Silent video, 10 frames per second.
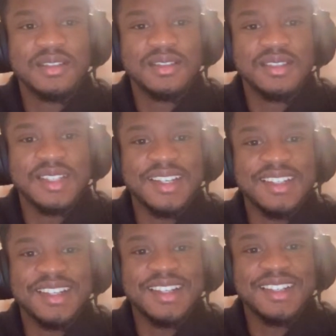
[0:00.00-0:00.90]
Nah.
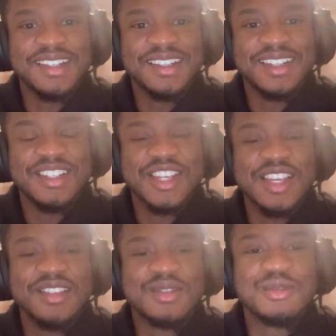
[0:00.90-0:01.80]
Chet
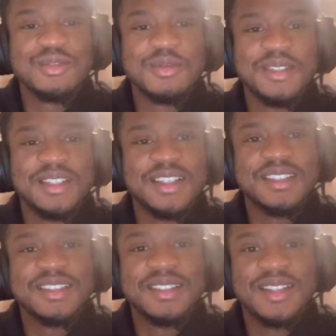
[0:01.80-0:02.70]
is cool, but
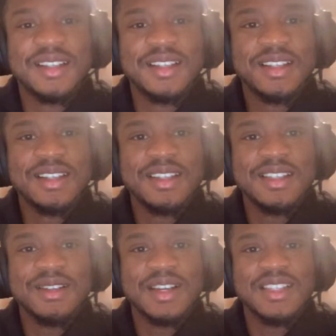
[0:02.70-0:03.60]
like, he
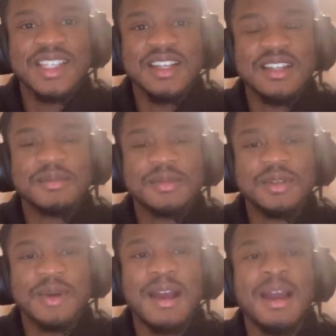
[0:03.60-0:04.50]
still got time.
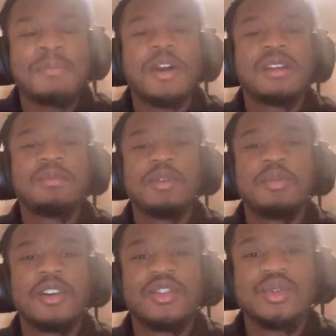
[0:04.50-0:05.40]
I probably put
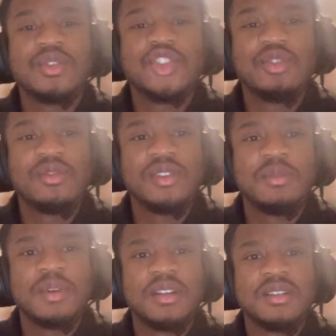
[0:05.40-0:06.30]
Paul George over
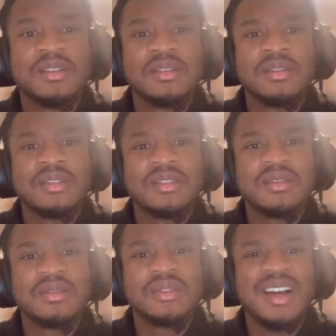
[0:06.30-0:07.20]
Ibaka.
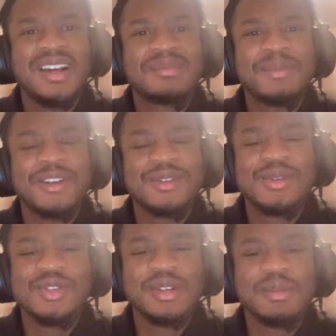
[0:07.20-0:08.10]
No, Paul
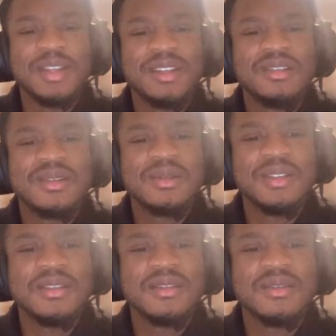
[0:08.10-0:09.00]
George only played there 2
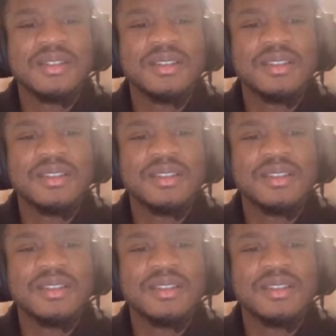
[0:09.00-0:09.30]
years, right?